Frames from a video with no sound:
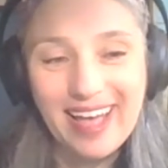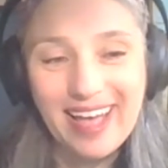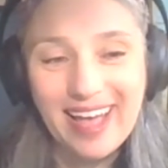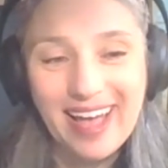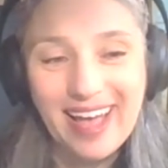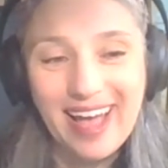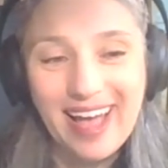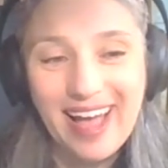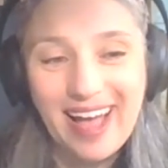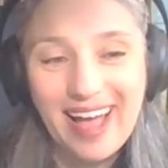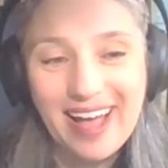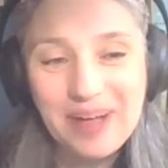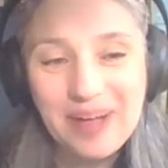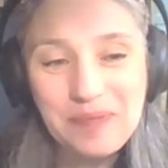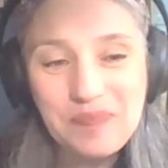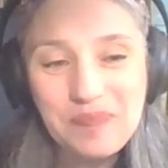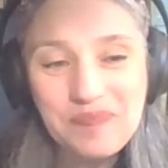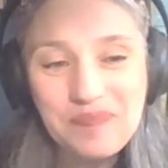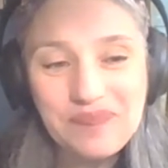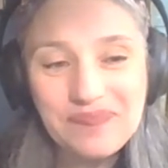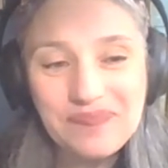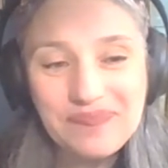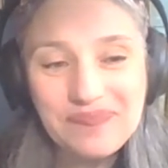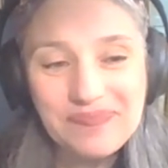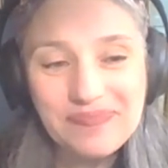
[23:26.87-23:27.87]

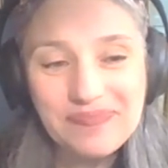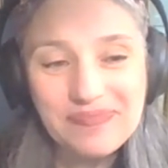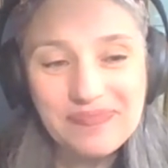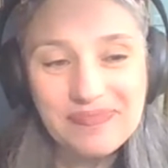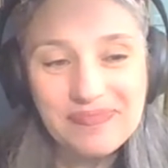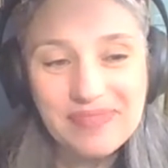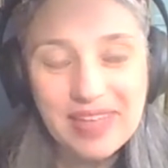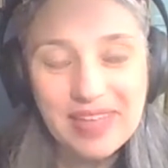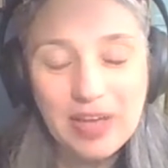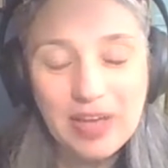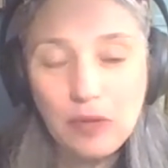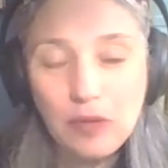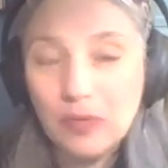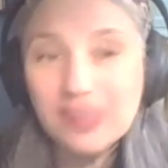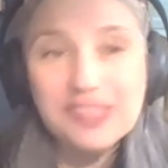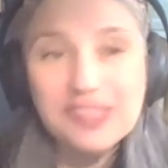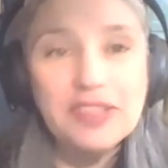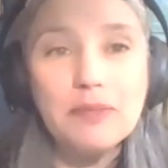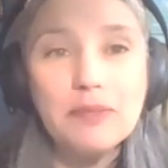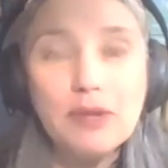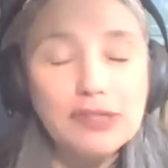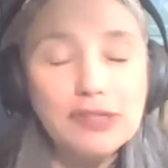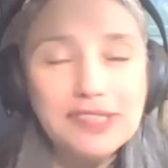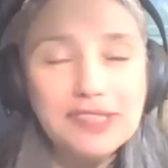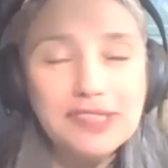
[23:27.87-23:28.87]
um, it was the
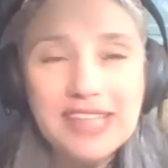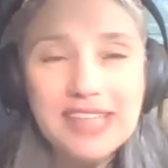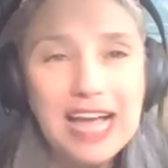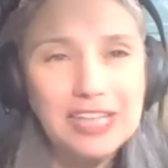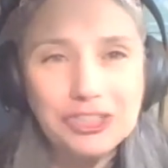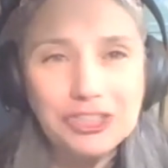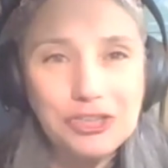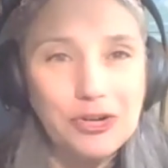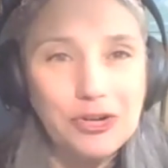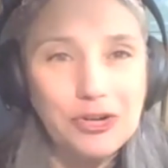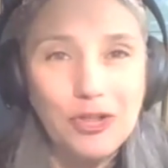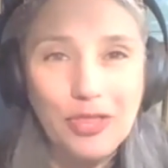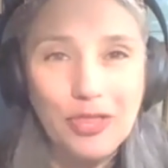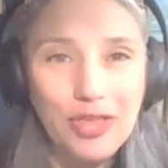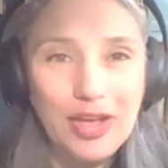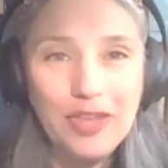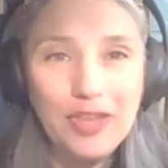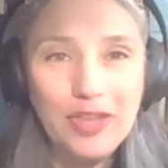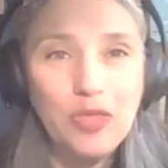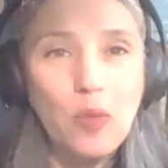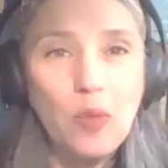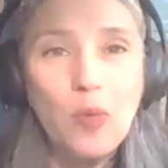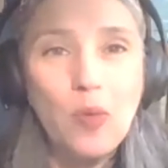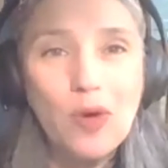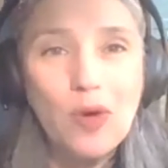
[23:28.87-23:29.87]
most natural thing in
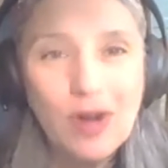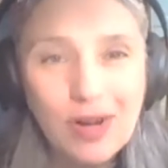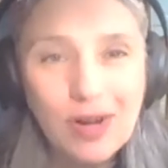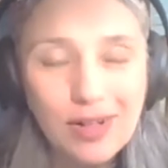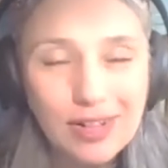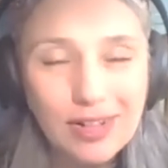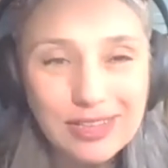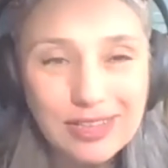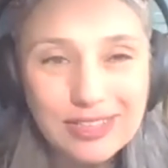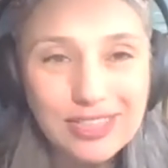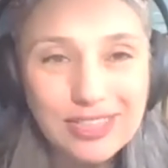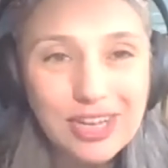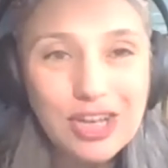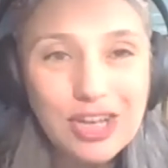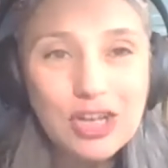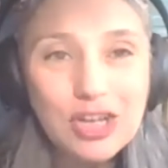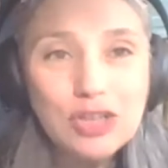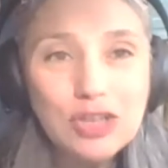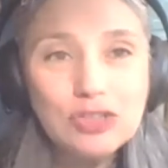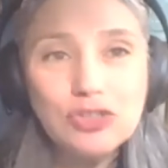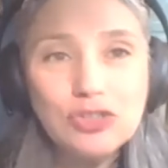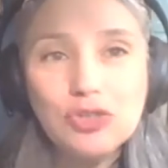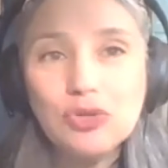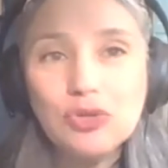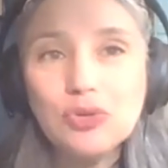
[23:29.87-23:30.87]
the world
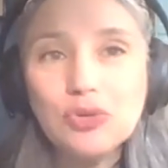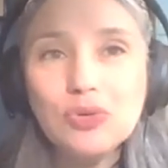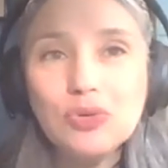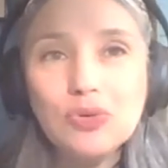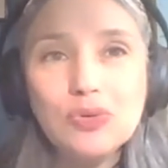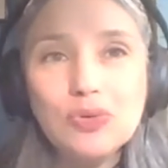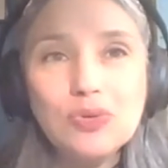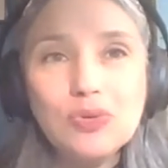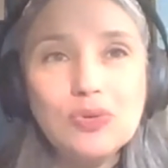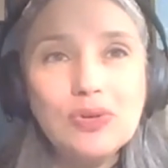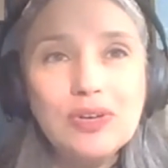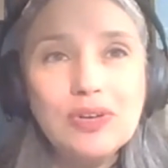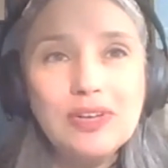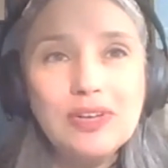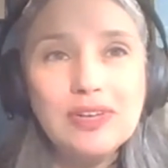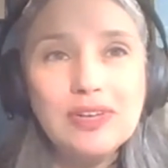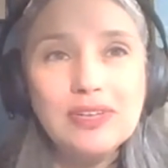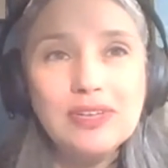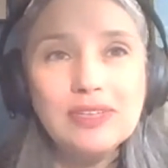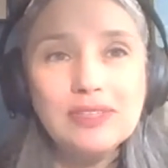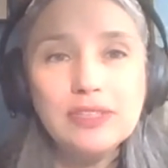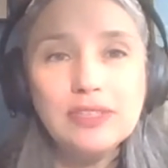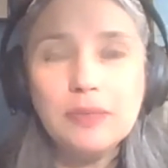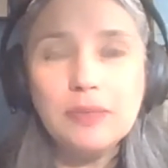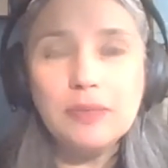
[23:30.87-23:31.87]
to
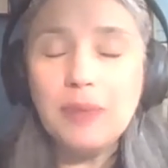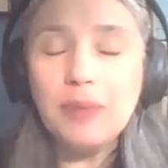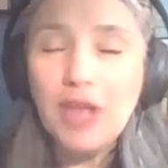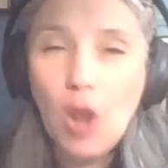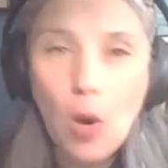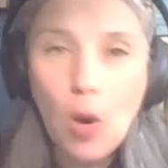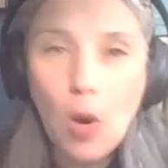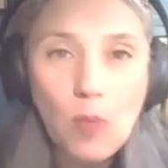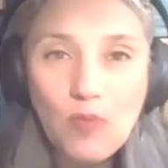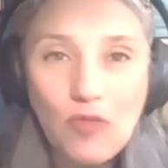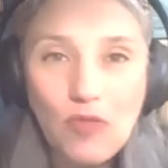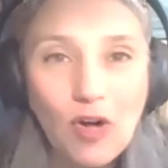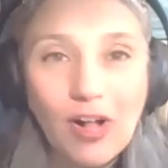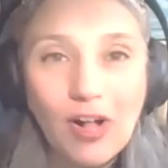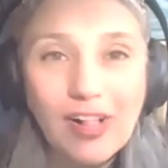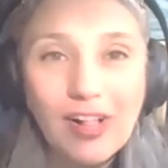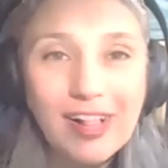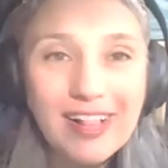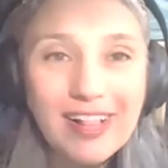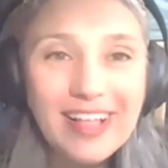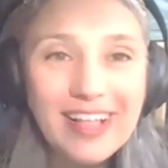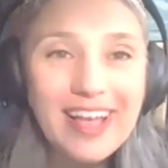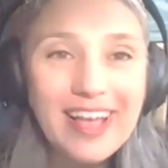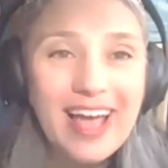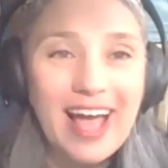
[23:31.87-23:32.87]
to be hopeful
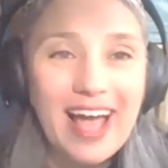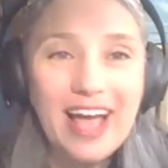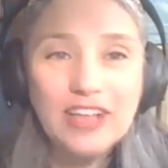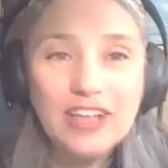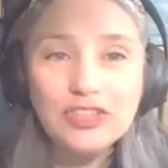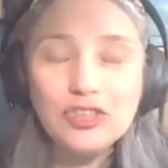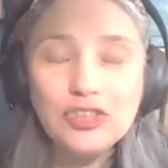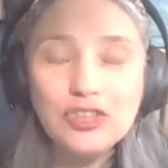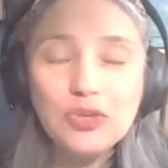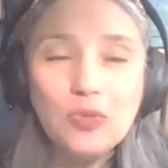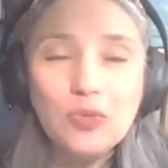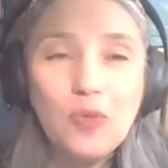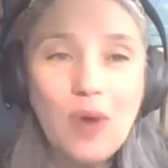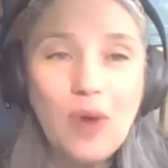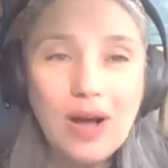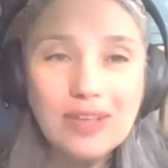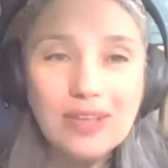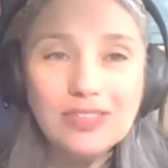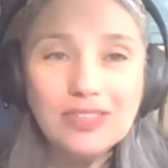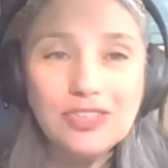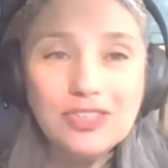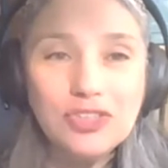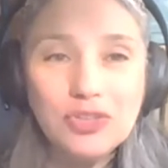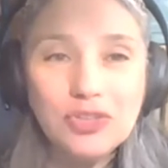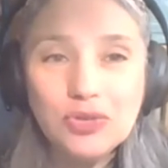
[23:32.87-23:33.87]
and to
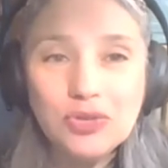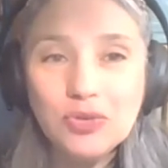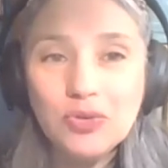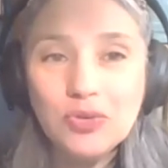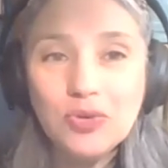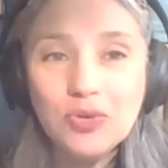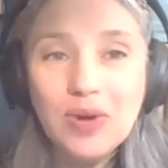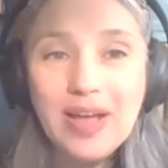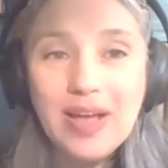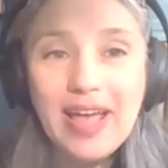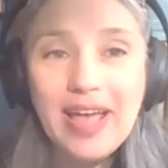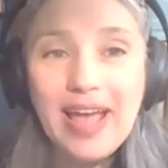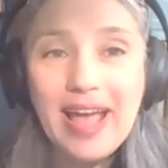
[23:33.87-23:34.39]
want to